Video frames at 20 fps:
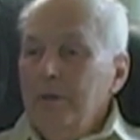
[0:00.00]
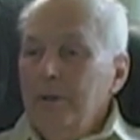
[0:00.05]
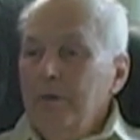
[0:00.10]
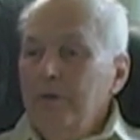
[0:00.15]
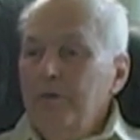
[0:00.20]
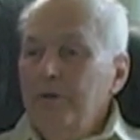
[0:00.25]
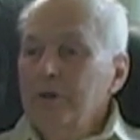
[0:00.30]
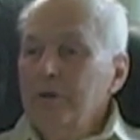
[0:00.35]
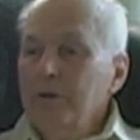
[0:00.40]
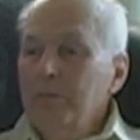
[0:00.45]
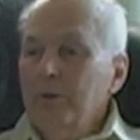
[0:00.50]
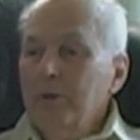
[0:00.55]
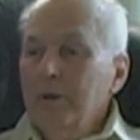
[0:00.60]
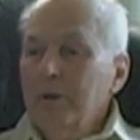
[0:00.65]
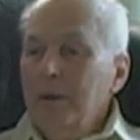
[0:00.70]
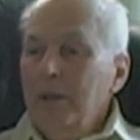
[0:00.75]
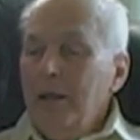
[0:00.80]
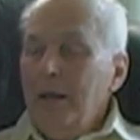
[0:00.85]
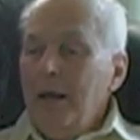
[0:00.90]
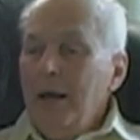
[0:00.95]
visible.
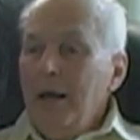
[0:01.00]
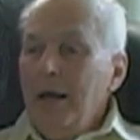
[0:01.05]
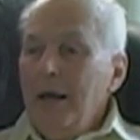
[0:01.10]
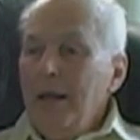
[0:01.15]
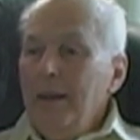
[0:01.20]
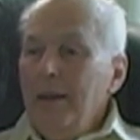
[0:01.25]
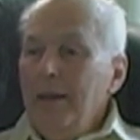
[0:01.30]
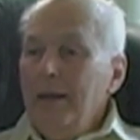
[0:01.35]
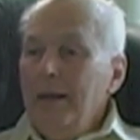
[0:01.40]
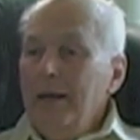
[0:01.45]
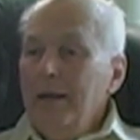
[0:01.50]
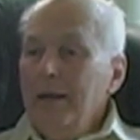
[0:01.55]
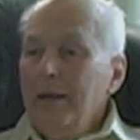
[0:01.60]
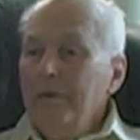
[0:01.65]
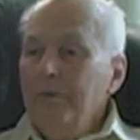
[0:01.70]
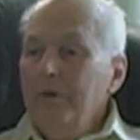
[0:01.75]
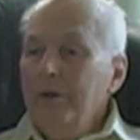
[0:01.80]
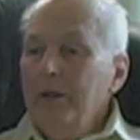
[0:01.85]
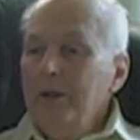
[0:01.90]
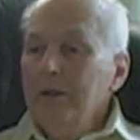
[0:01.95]
The heck
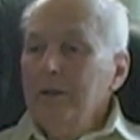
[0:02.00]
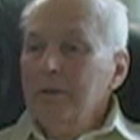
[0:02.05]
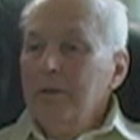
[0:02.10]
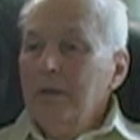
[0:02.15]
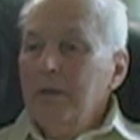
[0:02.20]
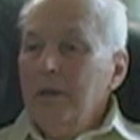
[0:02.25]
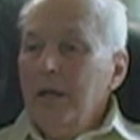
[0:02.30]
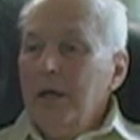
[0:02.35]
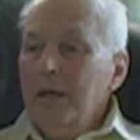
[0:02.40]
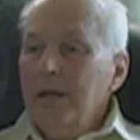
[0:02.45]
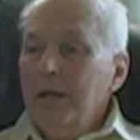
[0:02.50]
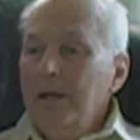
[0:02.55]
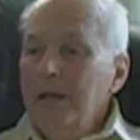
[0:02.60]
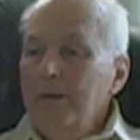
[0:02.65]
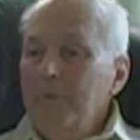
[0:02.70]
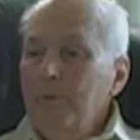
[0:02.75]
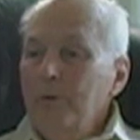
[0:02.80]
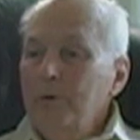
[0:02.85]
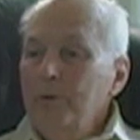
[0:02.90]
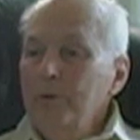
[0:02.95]
of a deal. I can
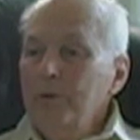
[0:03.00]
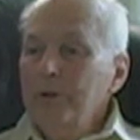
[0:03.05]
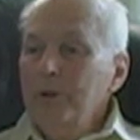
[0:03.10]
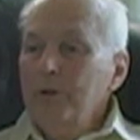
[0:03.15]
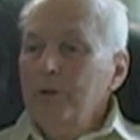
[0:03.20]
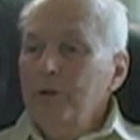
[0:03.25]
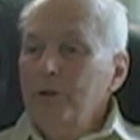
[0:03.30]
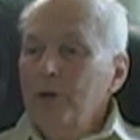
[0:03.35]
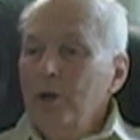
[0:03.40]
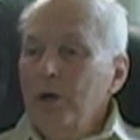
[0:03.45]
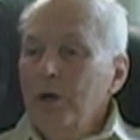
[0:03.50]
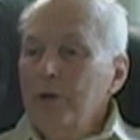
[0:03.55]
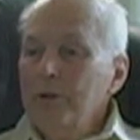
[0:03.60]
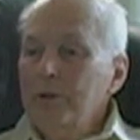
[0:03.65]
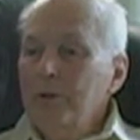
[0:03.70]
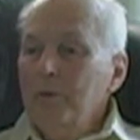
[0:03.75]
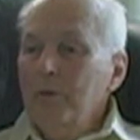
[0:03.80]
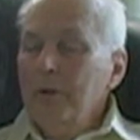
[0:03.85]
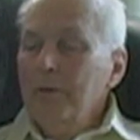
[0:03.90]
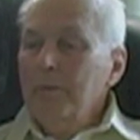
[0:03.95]
keep reducing the charge
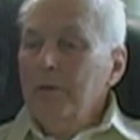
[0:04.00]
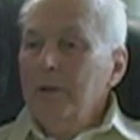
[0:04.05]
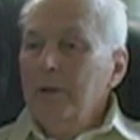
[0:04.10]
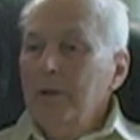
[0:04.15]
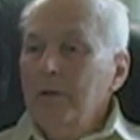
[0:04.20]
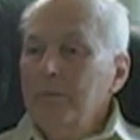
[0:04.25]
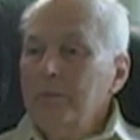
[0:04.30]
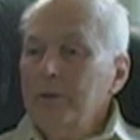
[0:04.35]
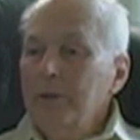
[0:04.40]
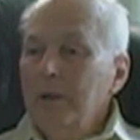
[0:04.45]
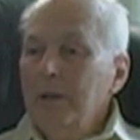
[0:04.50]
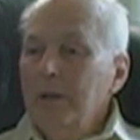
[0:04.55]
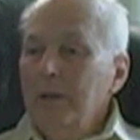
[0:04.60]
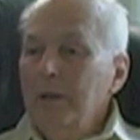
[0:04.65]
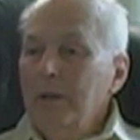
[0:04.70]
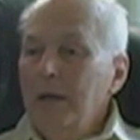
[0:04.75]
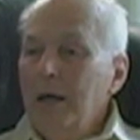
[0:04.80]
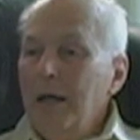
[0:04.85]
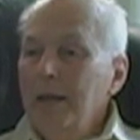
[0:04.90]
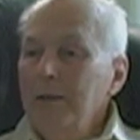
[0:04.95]
to where it becomes
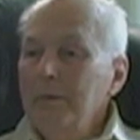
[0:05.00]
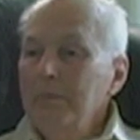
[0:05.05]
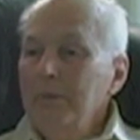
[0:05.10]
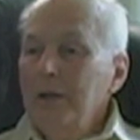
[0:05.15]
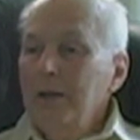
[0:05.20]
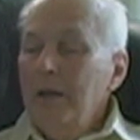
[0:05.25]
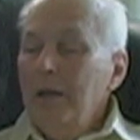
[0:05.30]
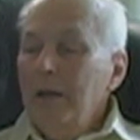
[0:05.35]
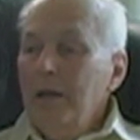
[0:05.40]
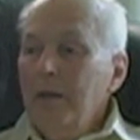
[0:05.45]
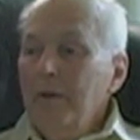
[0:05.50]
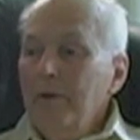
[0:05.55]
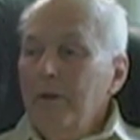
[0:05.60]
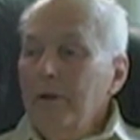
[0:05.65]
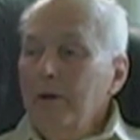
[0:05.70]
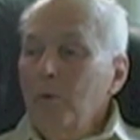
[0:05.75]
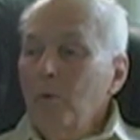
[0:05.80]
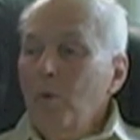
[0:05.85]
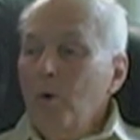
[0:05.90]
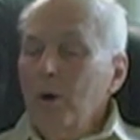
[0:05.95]
an item
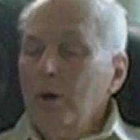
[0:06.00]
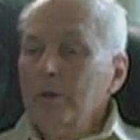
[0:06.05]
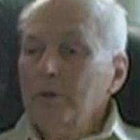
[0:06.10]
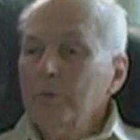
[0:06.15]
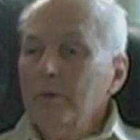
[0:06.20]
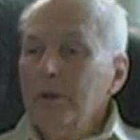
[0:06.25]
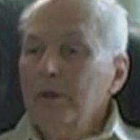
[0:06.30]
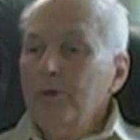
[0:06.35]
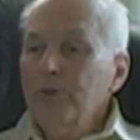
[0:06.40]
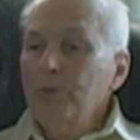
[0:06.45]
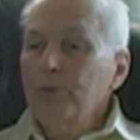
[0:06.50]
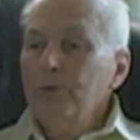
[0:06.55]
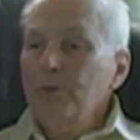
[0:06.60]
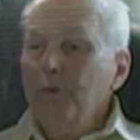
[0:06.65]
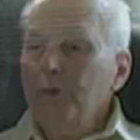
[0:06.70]
that walks right through